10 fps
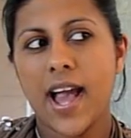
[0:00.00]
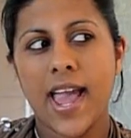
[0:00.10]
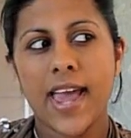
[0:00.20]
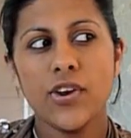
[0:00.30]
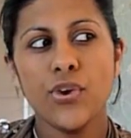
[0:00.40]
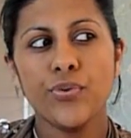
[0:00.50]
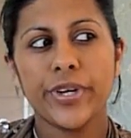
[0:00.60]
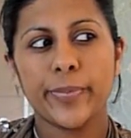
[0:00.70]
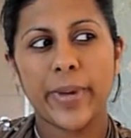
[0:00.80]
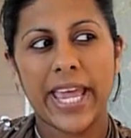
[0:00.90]
I had no
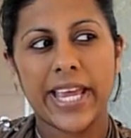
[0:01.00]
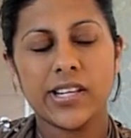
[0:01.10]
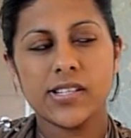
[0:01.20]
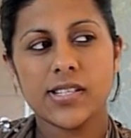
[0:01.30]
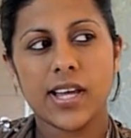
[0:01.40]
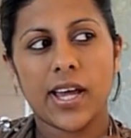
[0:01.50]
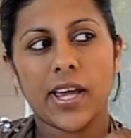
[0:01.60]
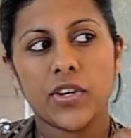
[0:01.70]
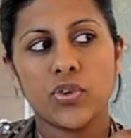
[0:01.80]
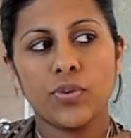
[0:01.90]
real pains.
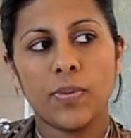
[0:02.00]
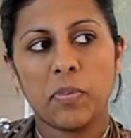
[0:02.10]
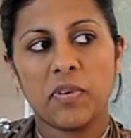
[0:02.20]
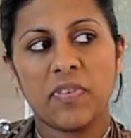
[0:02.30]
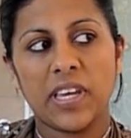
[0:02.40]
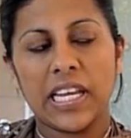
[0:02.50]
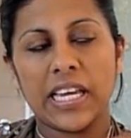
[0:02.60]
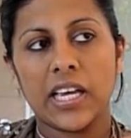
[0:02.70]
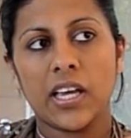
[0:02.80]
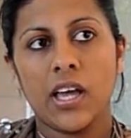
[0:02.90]
I do remember
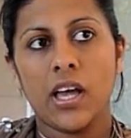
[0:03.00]
feeling